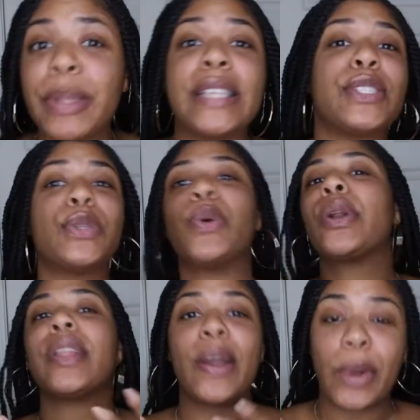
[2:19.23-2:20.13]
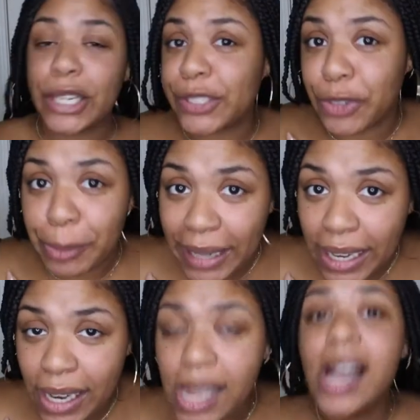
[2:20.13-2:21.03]
but this is the order that works for
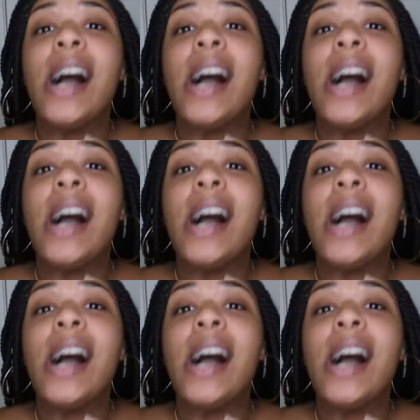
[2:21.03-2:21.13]
me.